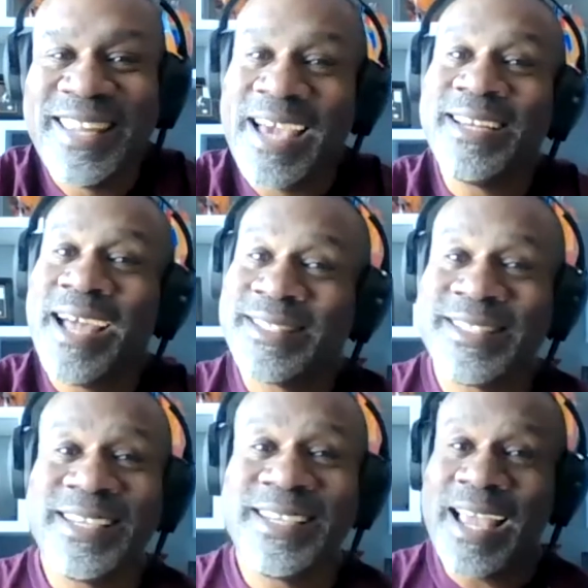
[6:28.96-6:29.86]
9 out of
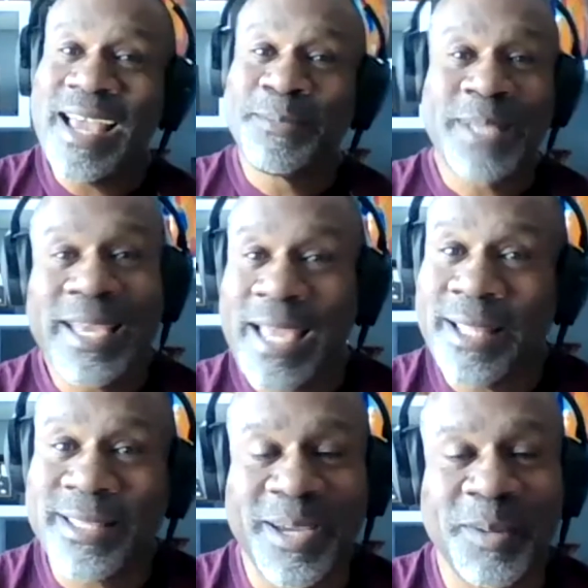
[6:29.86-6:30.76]
10 times, I
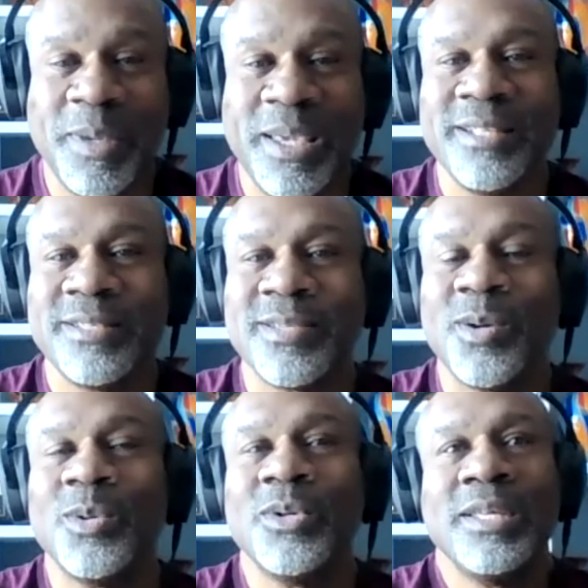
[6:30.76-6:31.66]
got there, man.
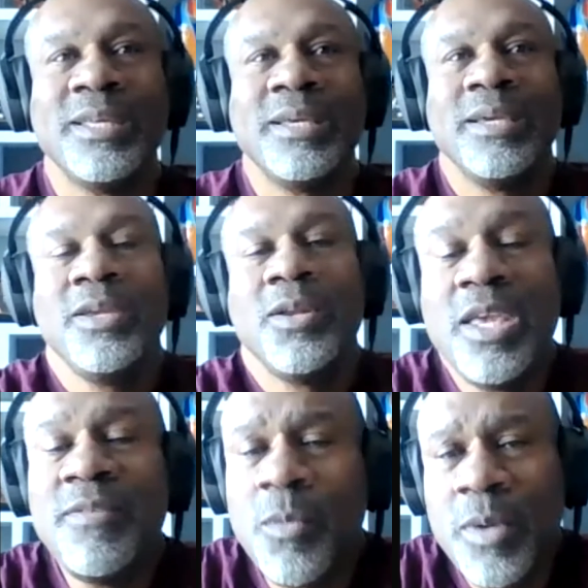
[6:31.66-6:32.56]
So,
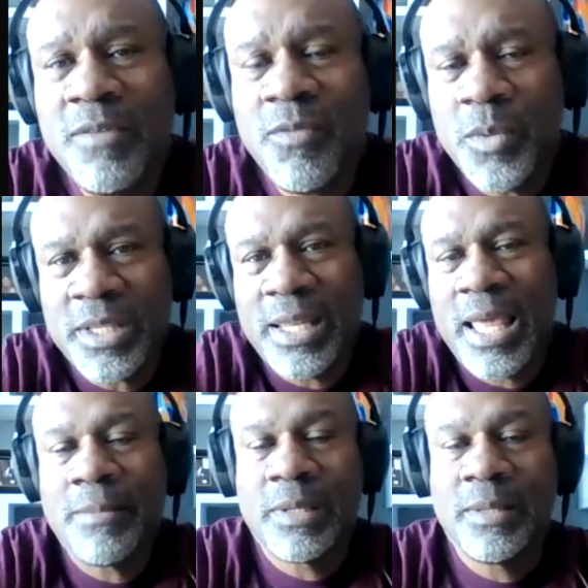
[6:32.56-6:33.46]
even with the
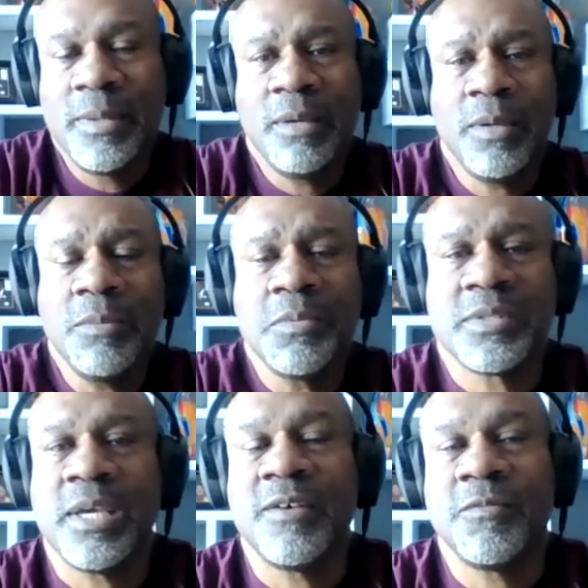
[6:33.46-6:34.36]
linemen, I mean, it was
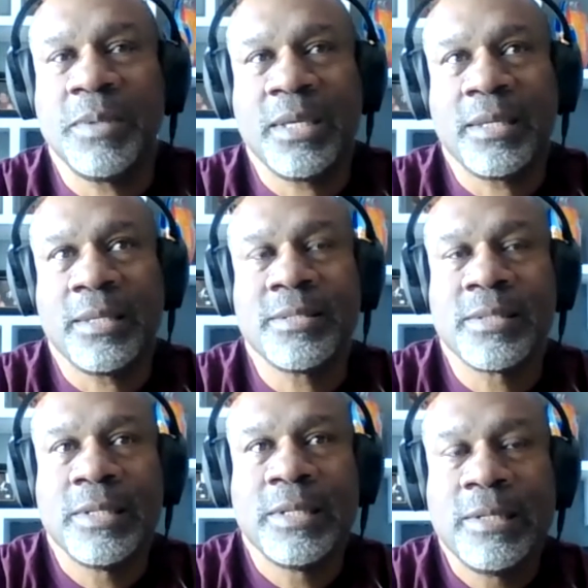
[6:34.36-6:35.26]
tough
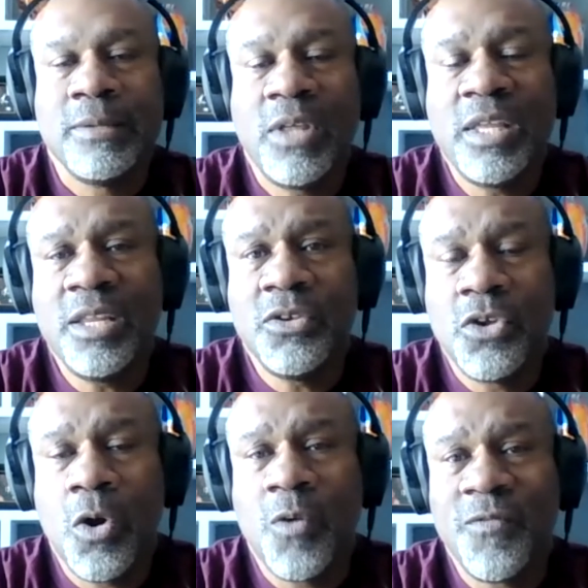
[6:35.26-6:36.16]
because they didn't
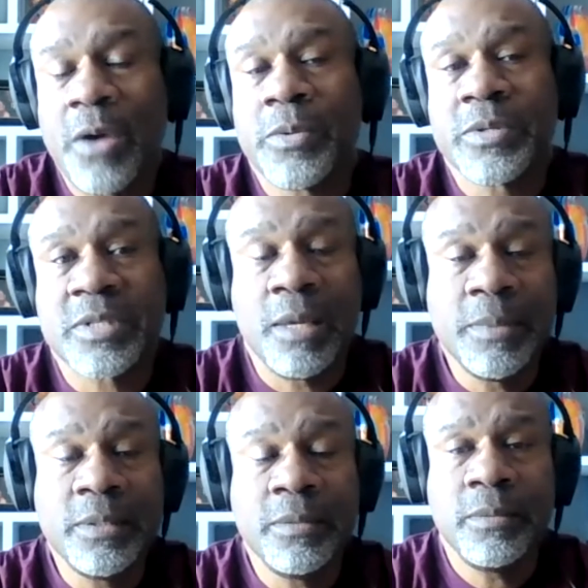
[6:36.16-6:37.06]
know if I was
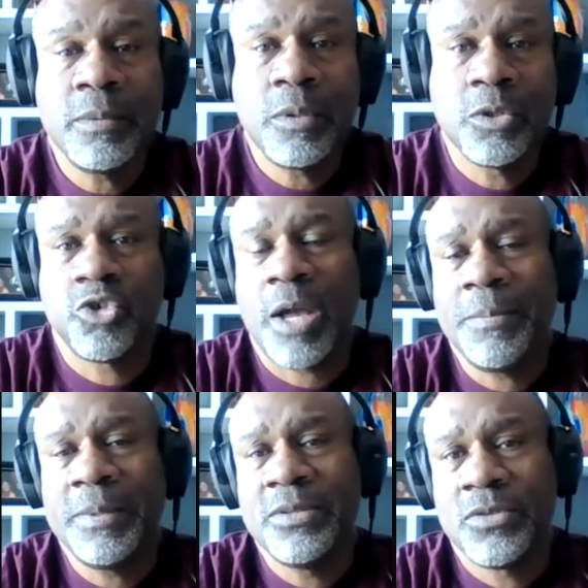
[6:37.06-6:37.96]
coming or
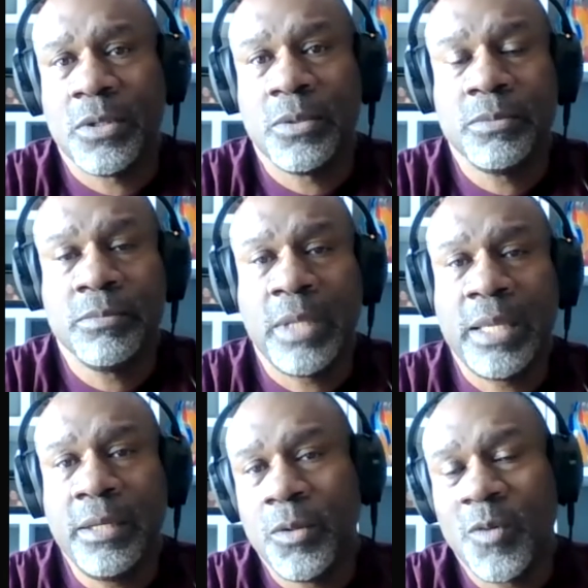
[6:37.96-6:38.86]
dropping in zone.
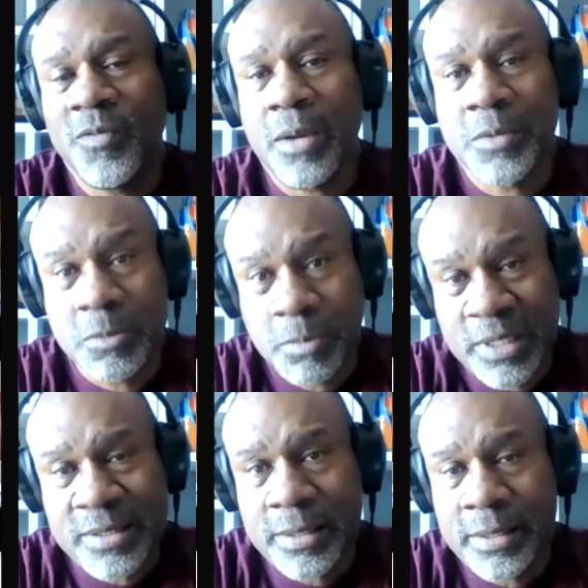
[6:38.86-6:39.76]
They didn't know if I was
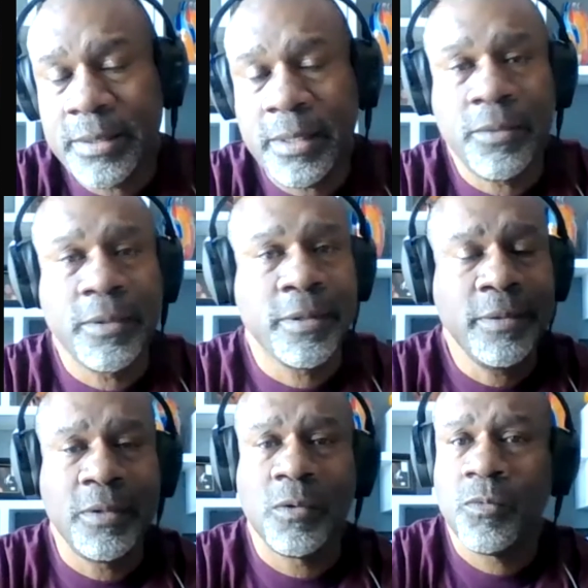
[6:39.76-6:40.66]
blitzing or
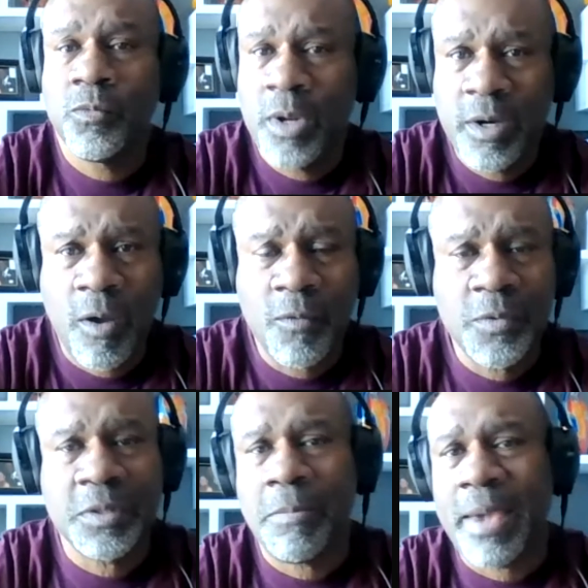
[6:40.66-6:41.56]
running off
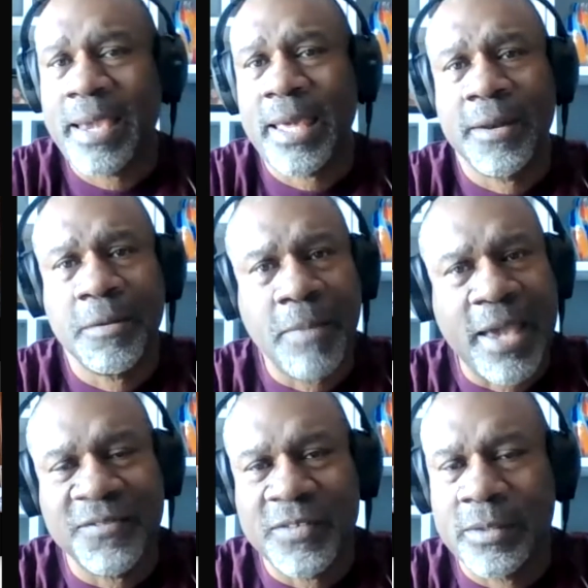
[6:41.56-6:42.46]
with the back out of the
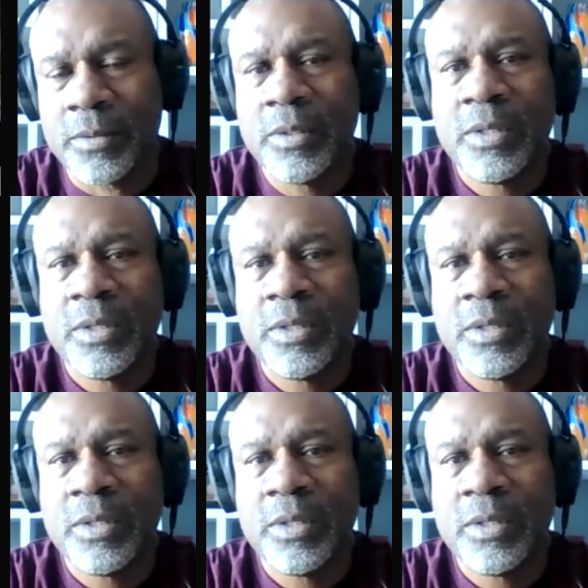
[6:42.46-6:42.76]
backfield.